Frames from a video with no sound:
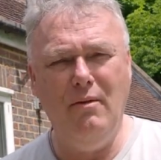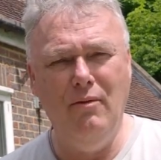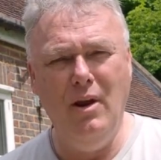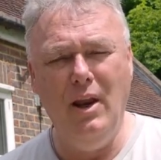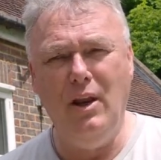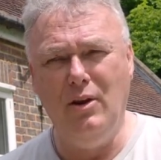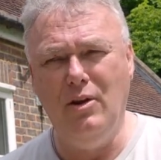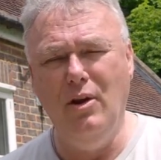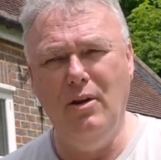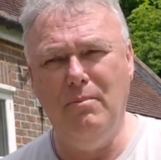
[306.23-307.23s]
Really
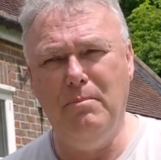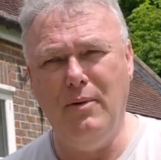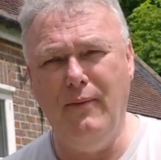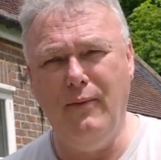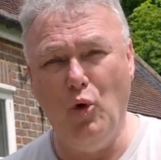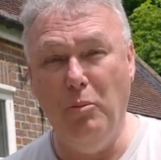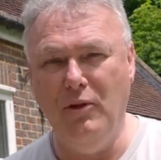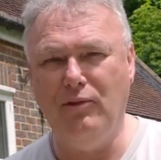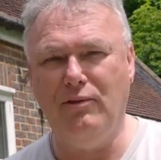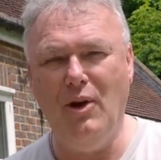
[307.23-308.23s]
good
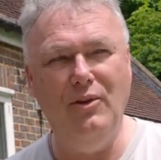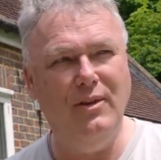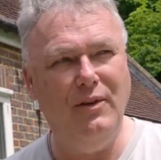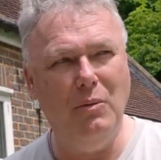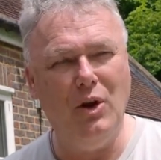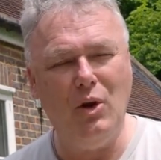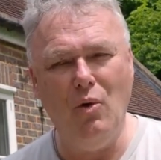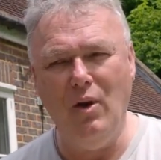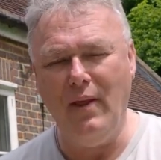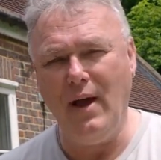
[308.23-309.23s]
performance roads, if you want to
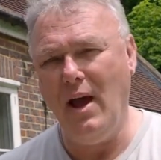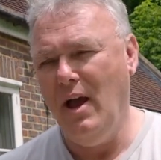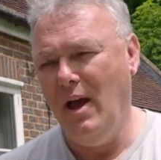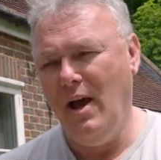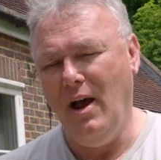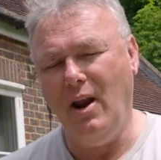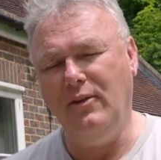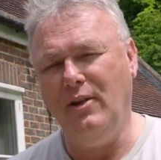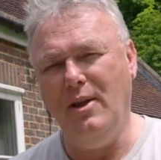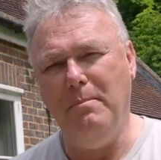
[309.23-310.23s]
call it that, and like I
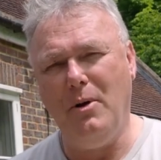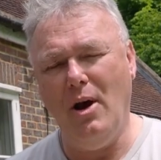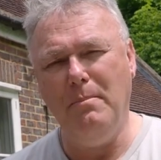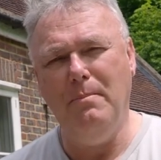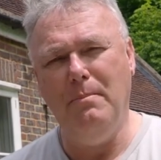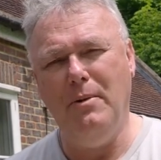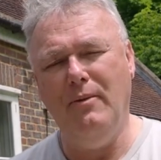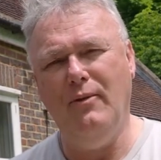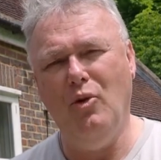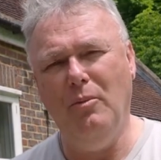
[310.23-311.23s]
say, the bike
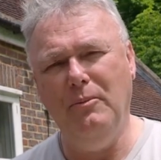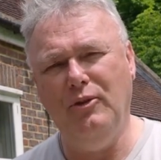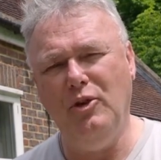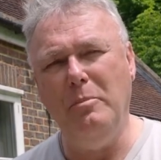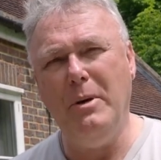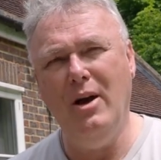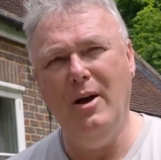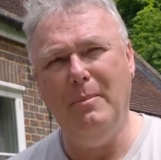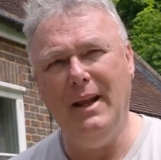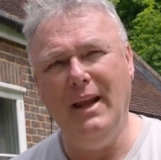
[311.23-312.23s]
performed
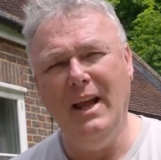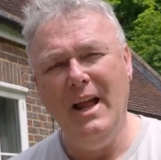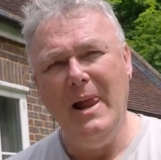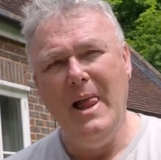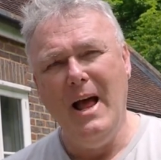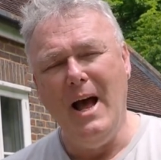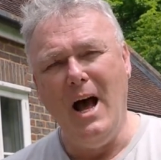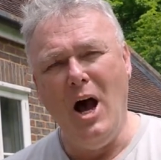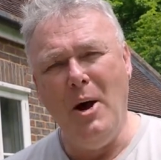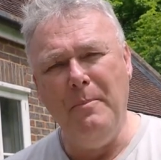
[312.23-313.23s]
superbly.
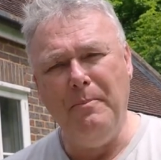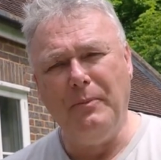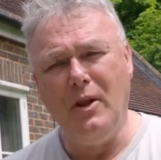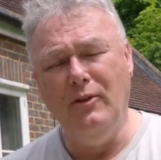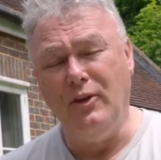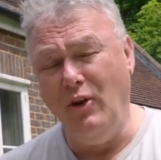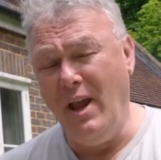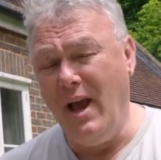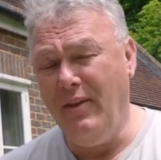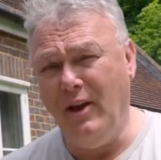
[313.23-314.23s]
So
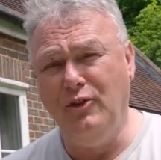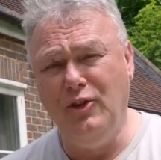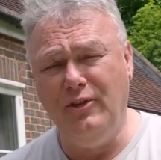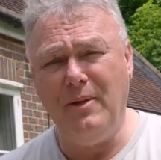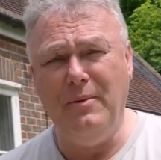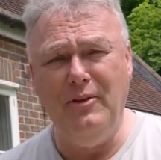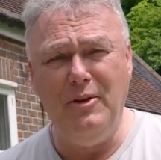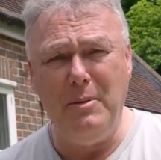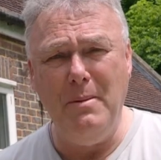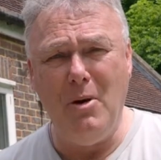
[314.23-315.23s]
yeah, that's just something
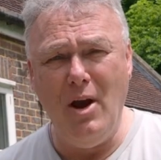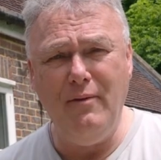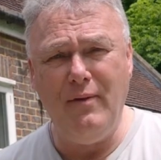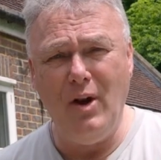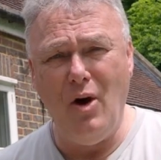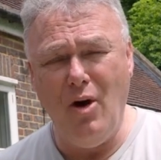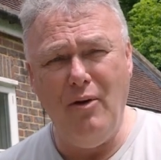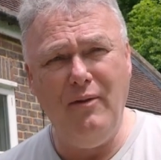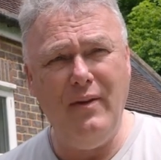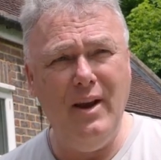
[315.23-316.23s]
to be mindful of.